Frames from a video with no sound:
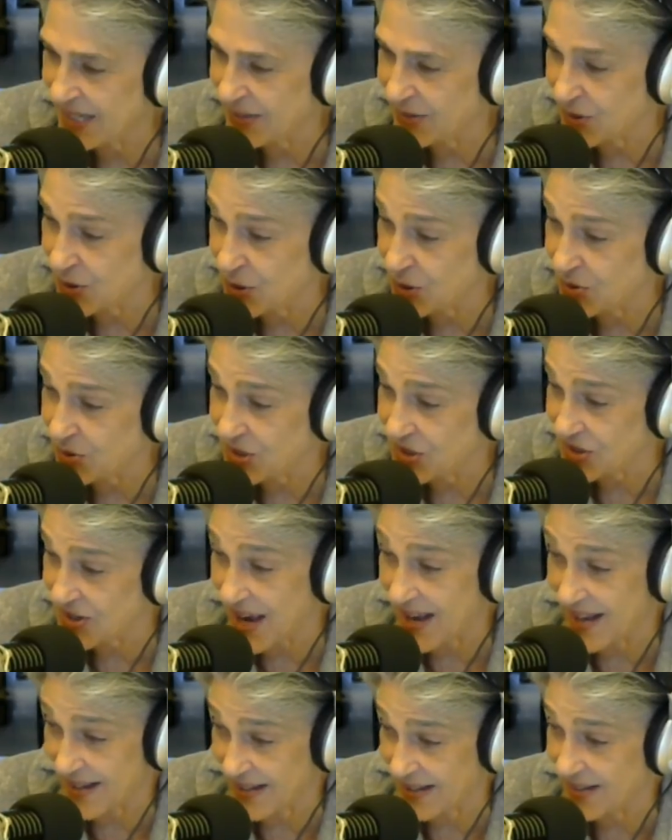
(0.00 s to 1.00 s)
two
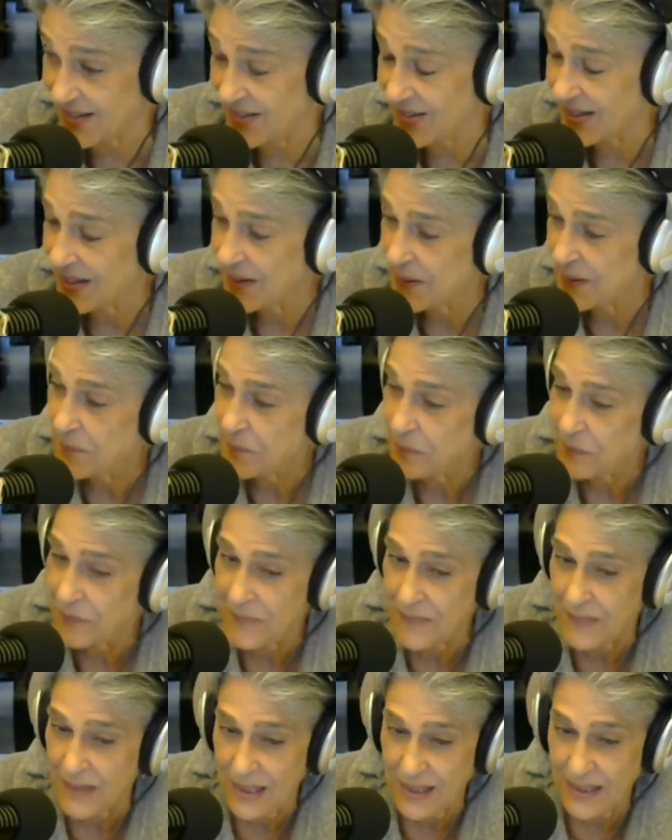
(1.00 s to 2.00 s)
sons,
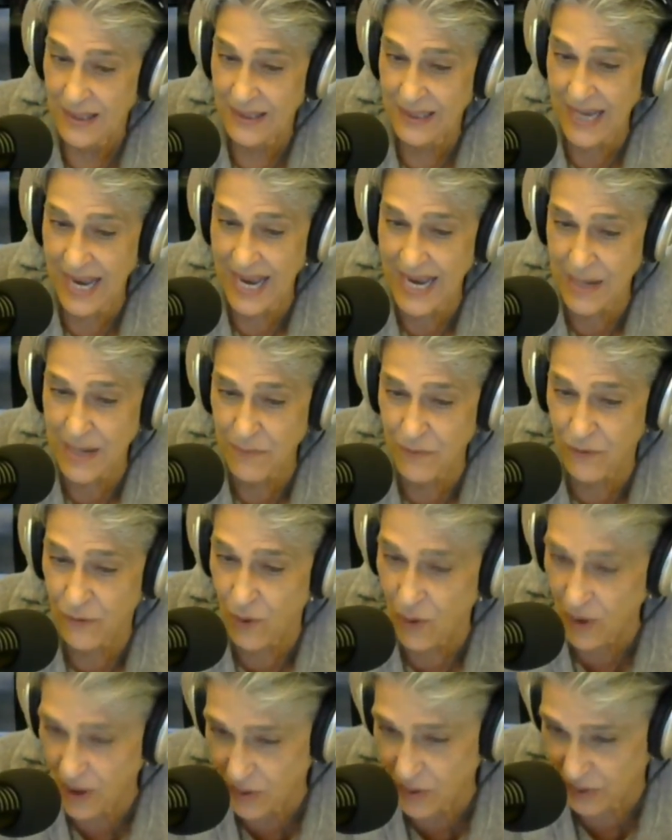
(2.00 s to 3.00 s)
came
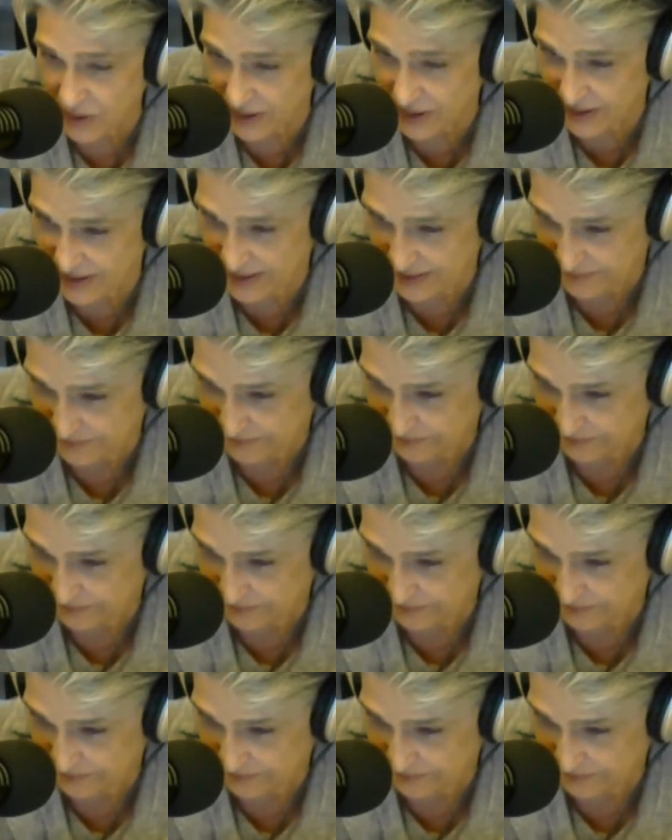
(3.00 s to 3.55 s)
forward.